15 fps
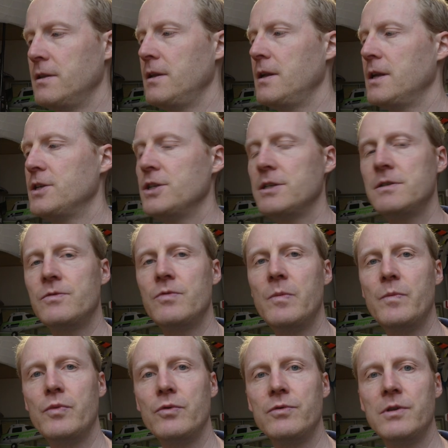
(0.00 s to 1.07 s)
Then I just
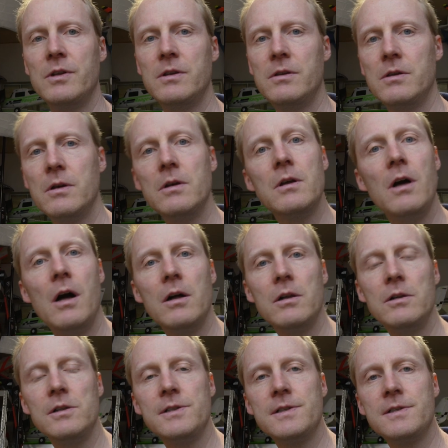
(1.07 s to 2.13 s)
rebooted the
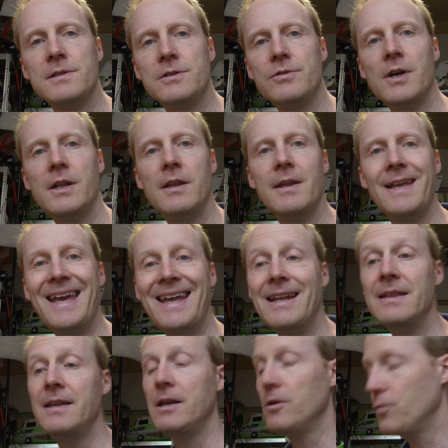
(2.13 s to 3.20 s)
goggles, tried it again,
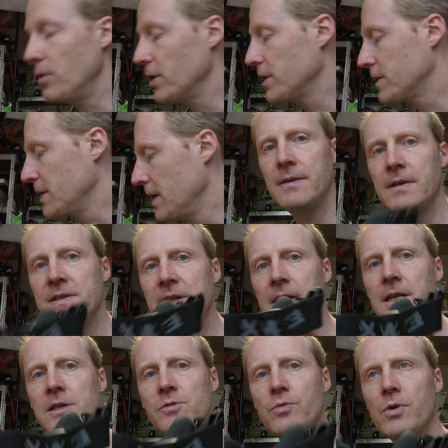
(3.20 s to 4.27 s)
and then it worked. The
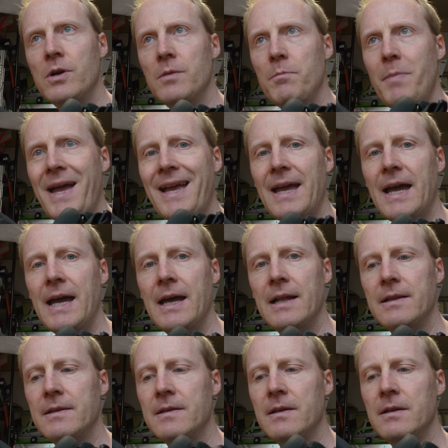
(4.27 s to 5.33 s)
settings were back
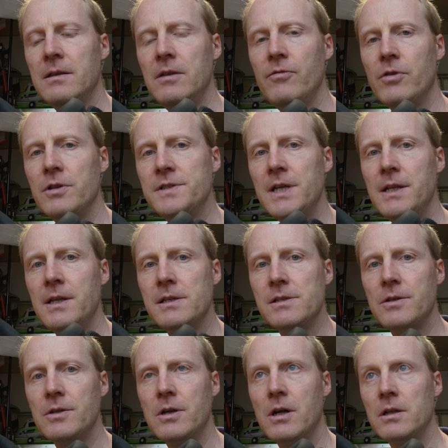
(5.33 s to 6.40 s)
at default settings
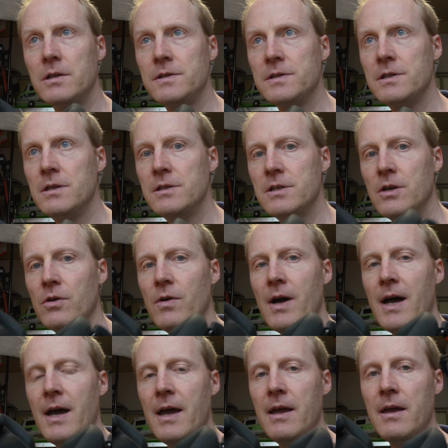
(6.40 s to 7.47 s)
on the goggles. So
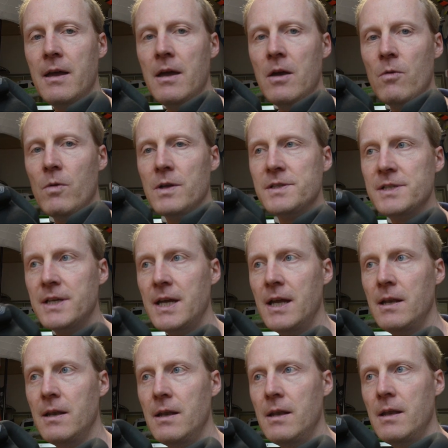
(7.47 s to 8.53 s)
I, once
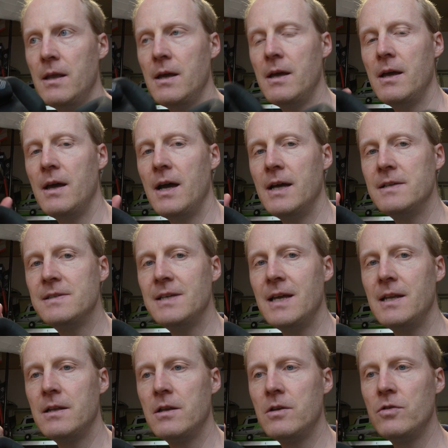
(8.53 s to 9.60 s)
again, I
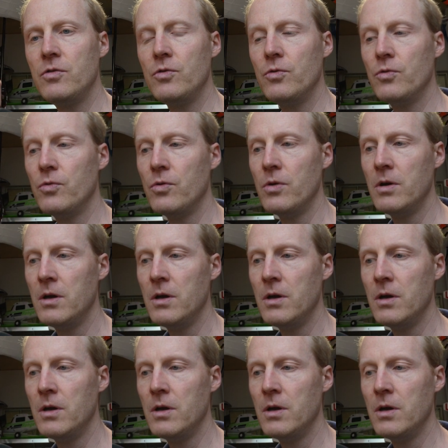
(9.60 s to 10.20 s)
set it to